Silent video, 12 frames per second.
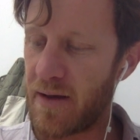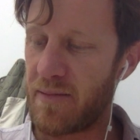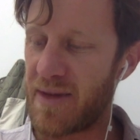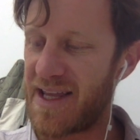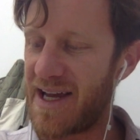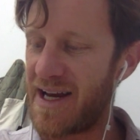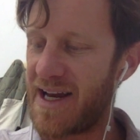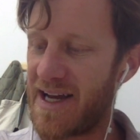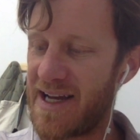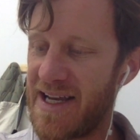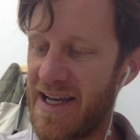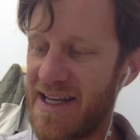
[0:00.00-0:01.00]

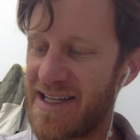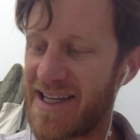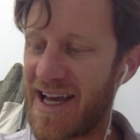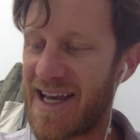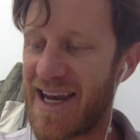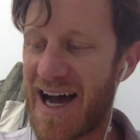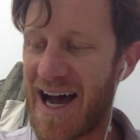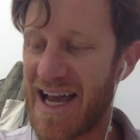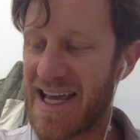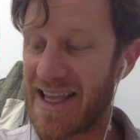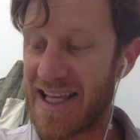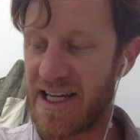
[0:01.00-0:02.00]
Madeira is an
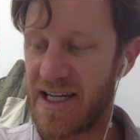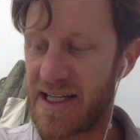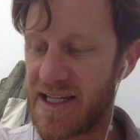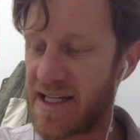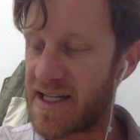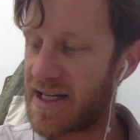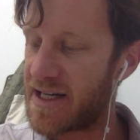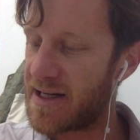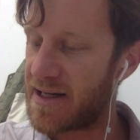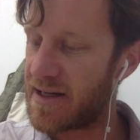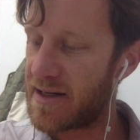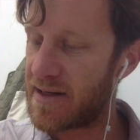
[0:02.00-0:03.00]
island.
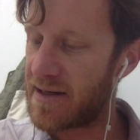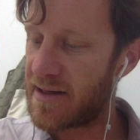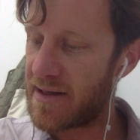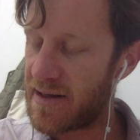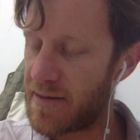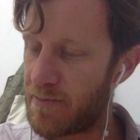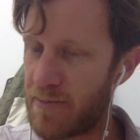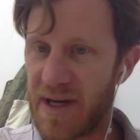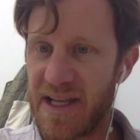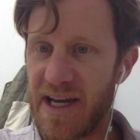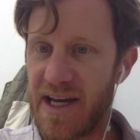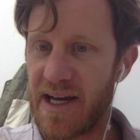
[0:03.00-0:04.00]

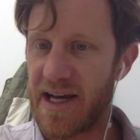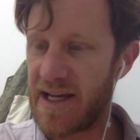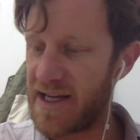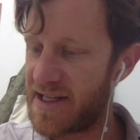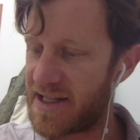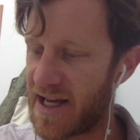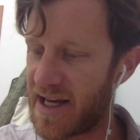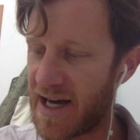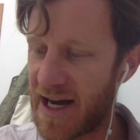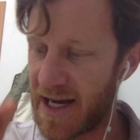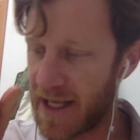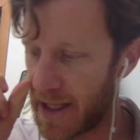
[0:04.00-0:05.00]
Madeira is an
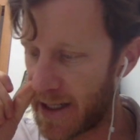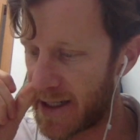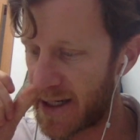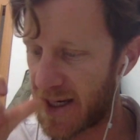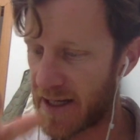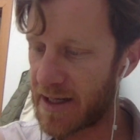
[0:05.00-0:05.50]
island.